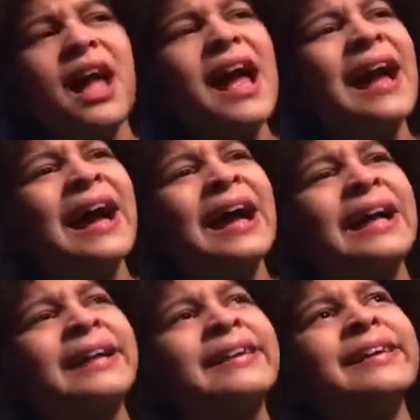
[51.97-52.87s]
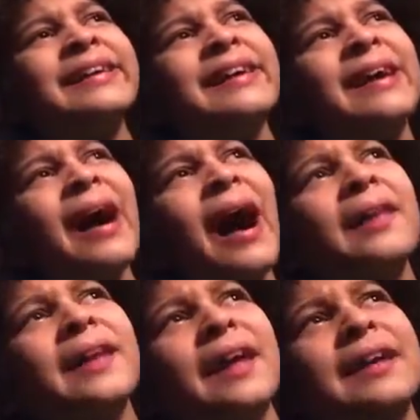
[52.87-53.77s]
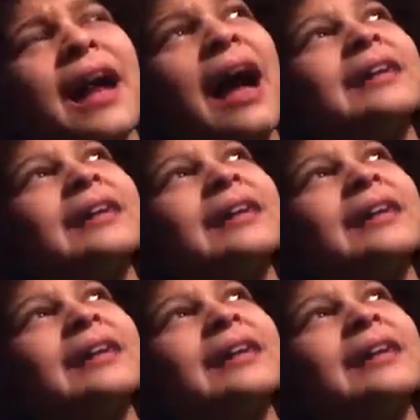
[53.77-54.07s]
and then